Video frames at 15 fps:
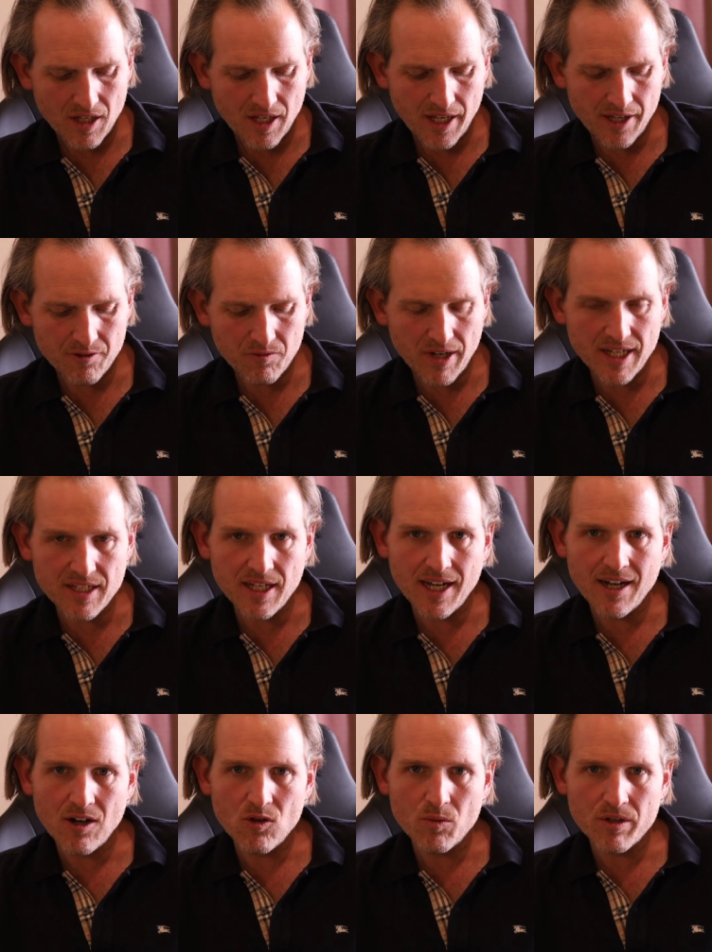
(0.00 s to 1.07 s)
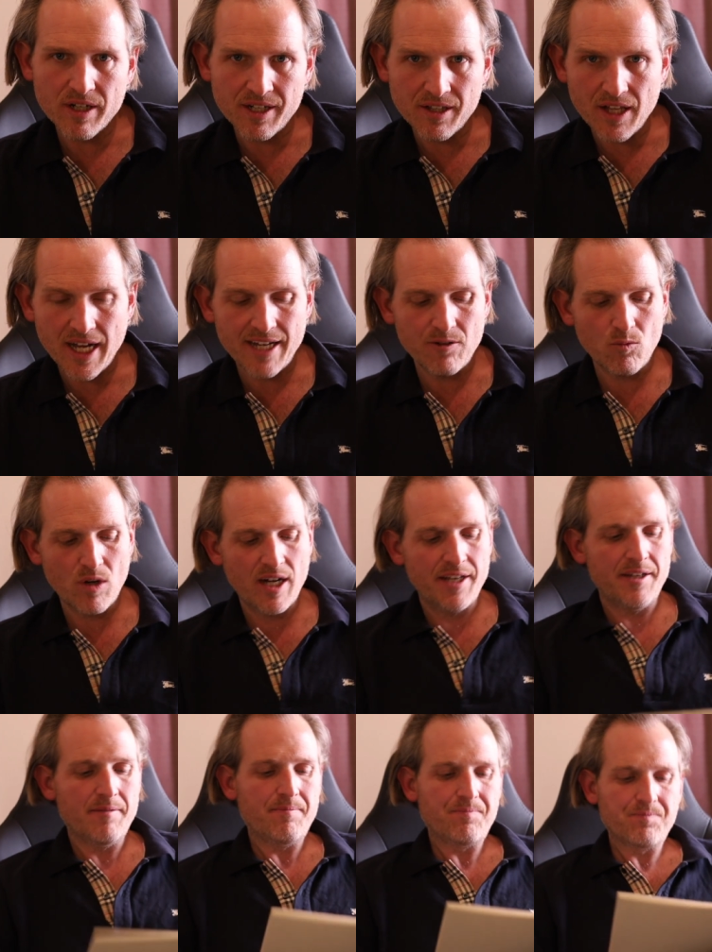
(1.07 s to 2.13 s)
And right now we're in line one.